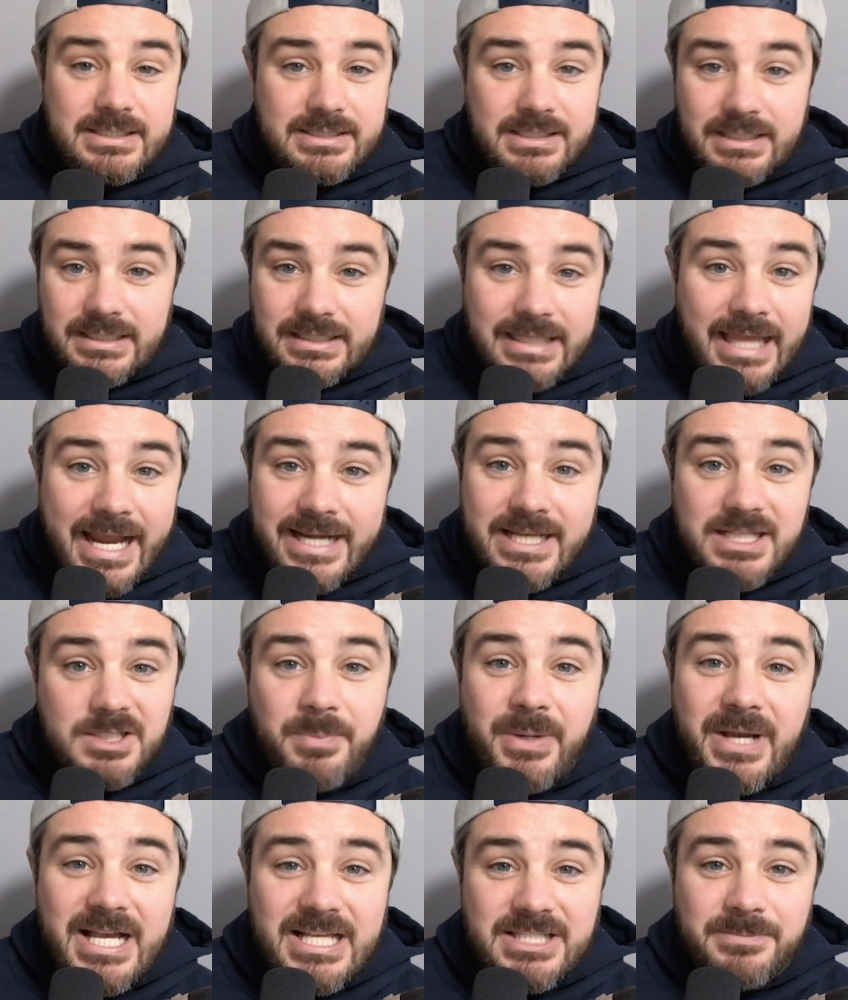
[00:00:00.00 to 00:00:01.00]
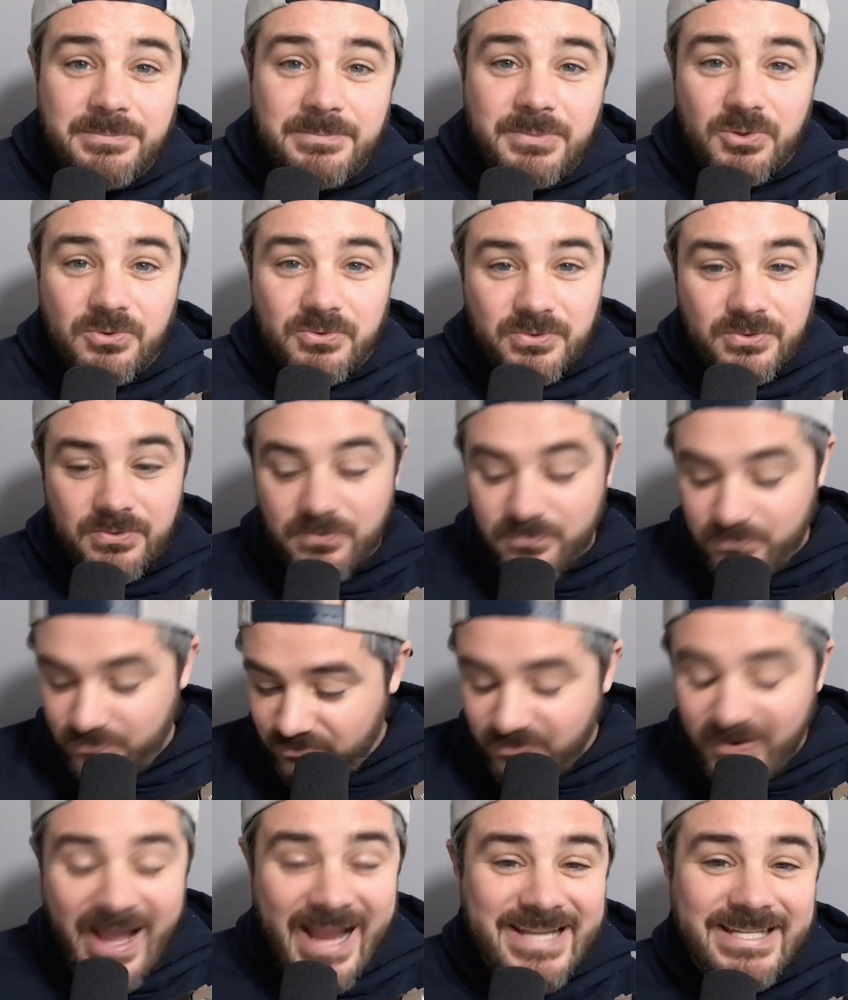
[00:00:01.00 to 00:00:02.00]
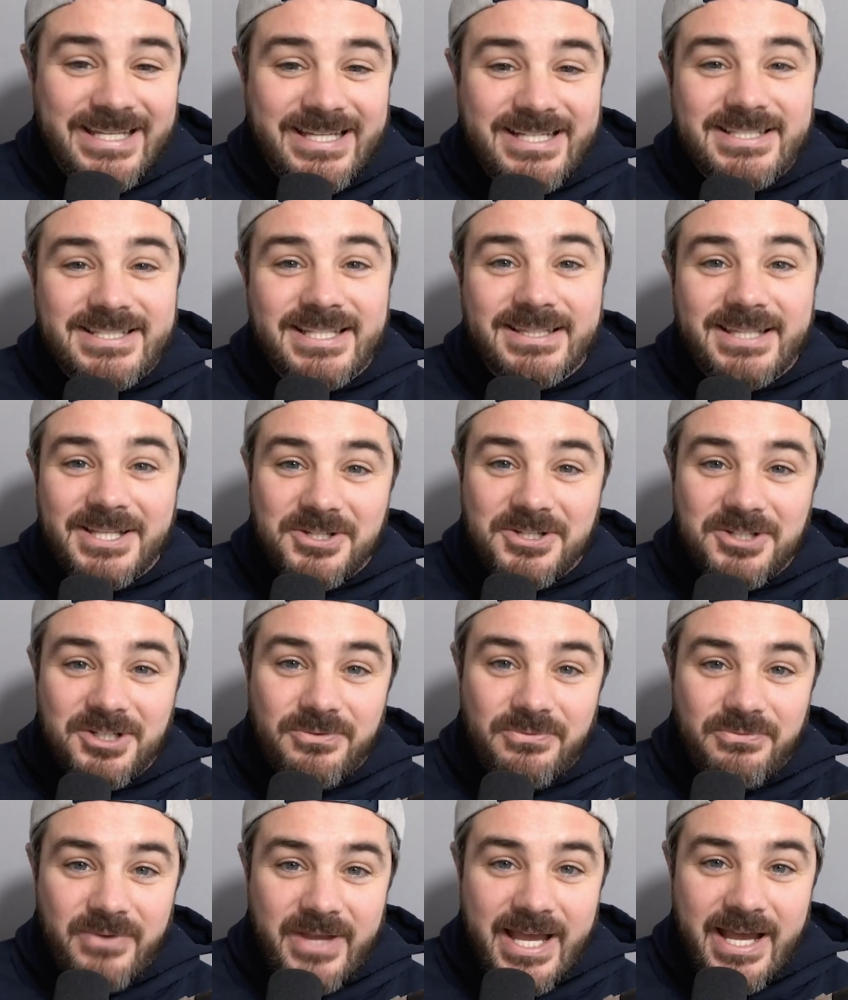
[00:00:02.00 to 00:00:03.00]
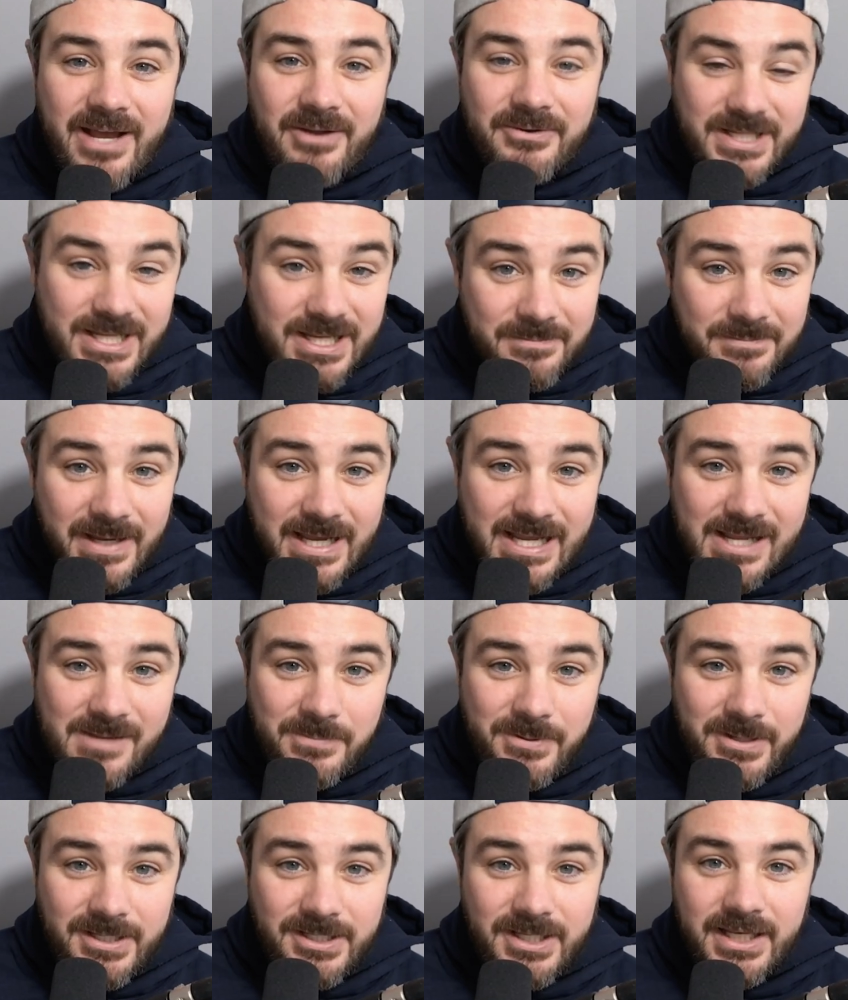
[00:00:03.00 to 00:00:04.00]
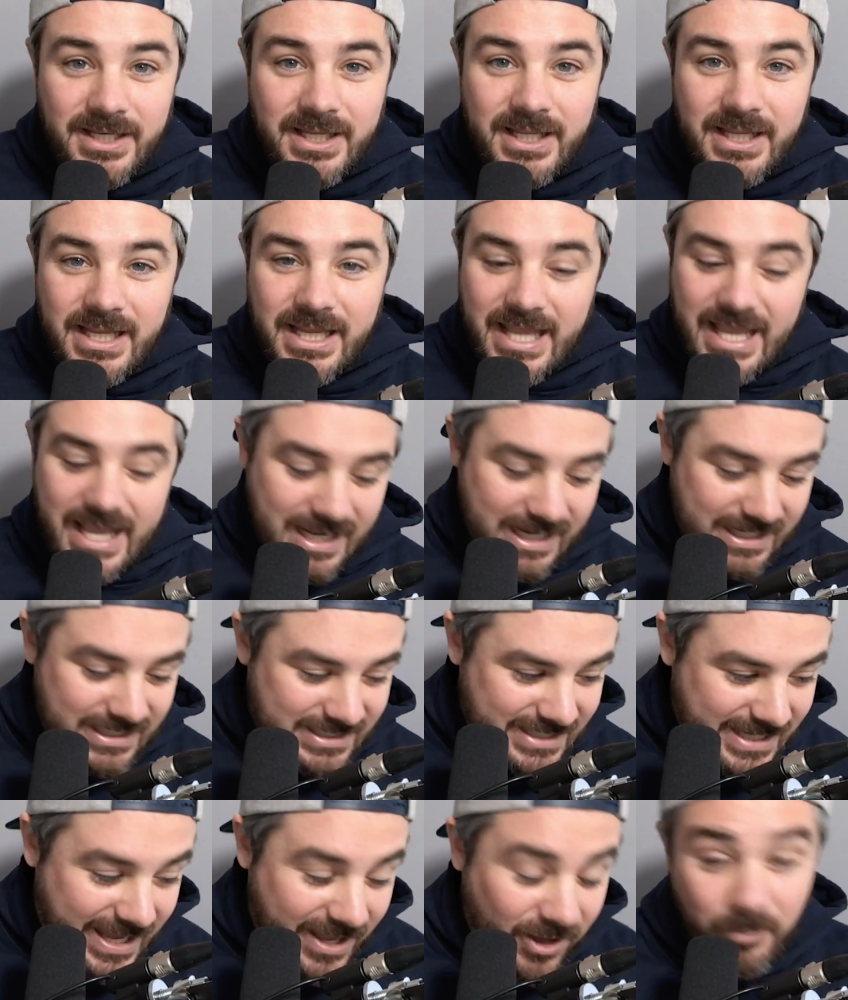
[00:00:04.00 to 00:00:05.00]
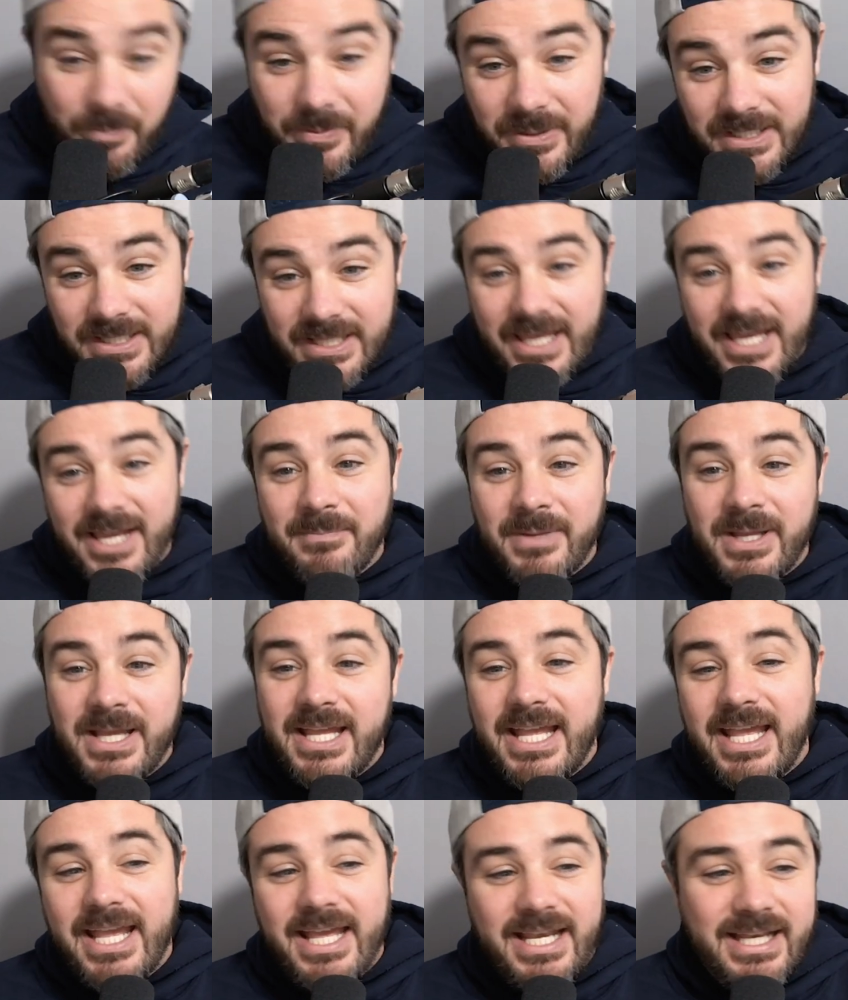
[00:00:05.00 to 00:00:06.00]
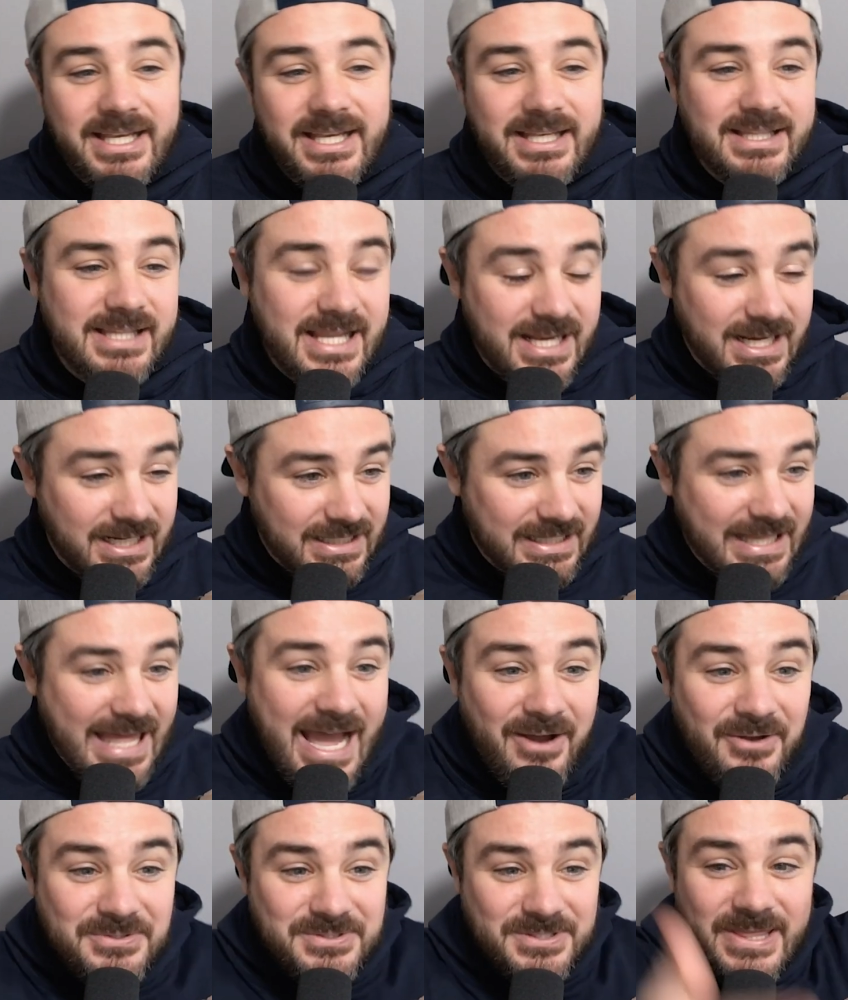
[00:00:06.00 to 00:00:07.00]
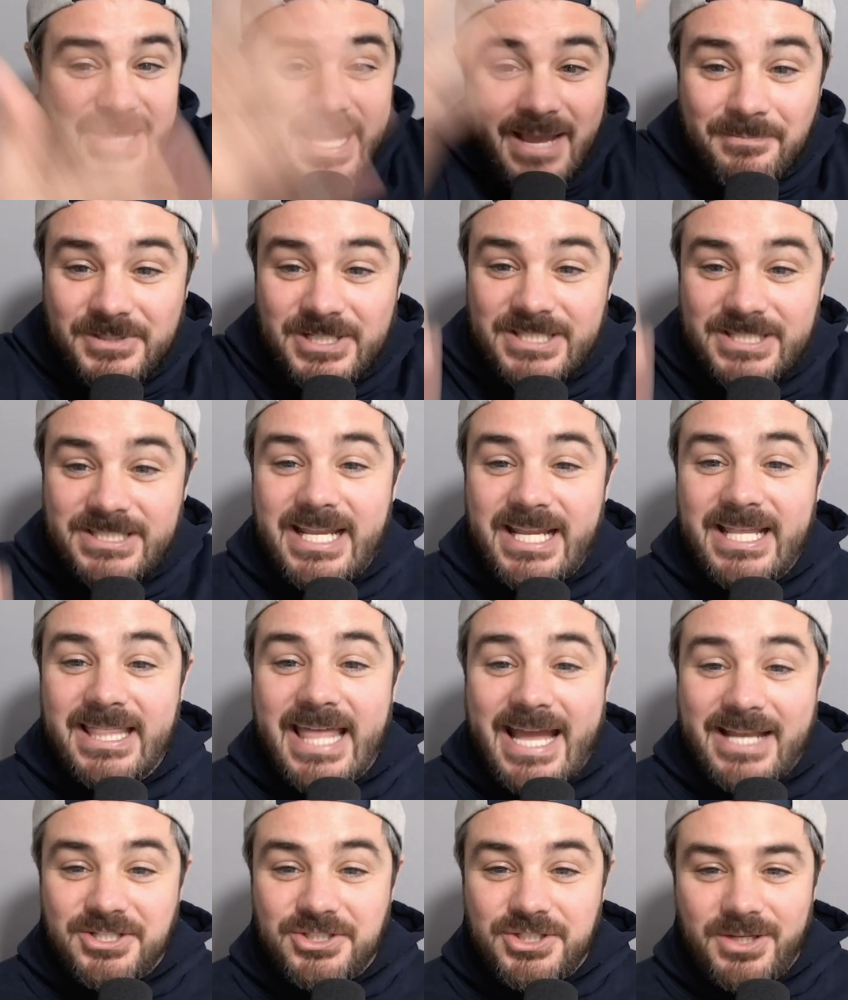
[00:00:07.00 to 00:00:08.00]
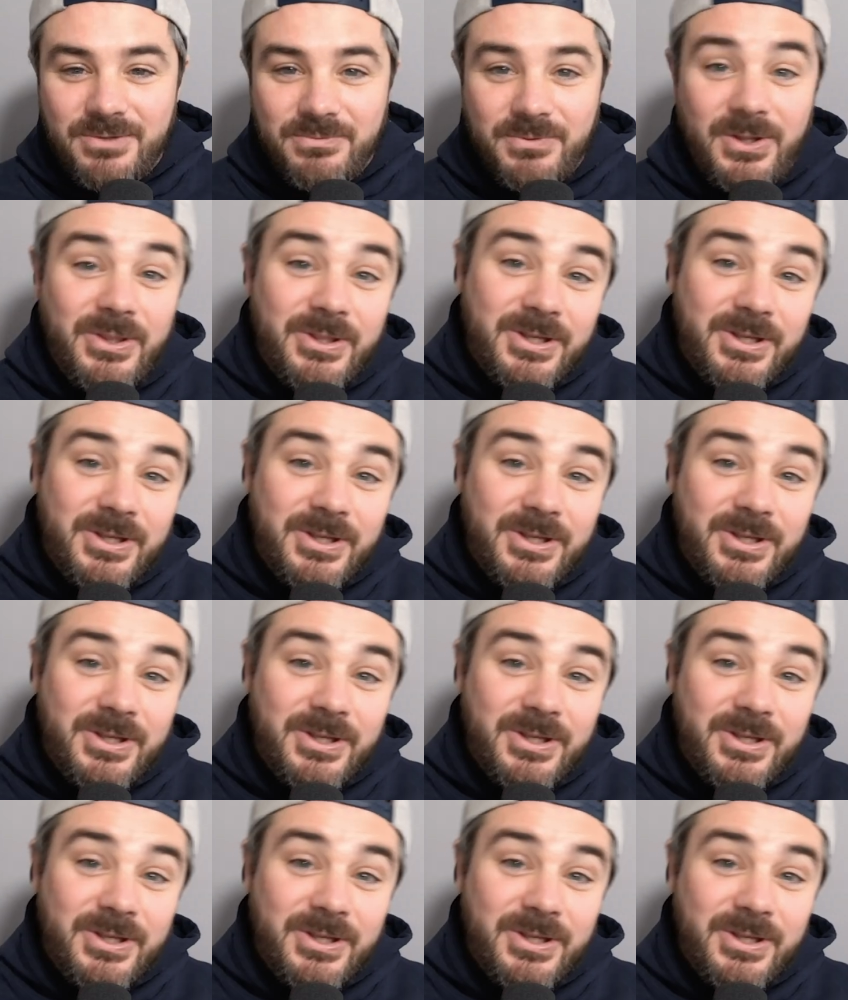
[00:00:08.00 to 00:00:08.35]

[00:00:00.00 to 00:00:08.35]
is the lightest possible findings that they could have found, in my opinion, and it's helping them, and it allows them to say that shit.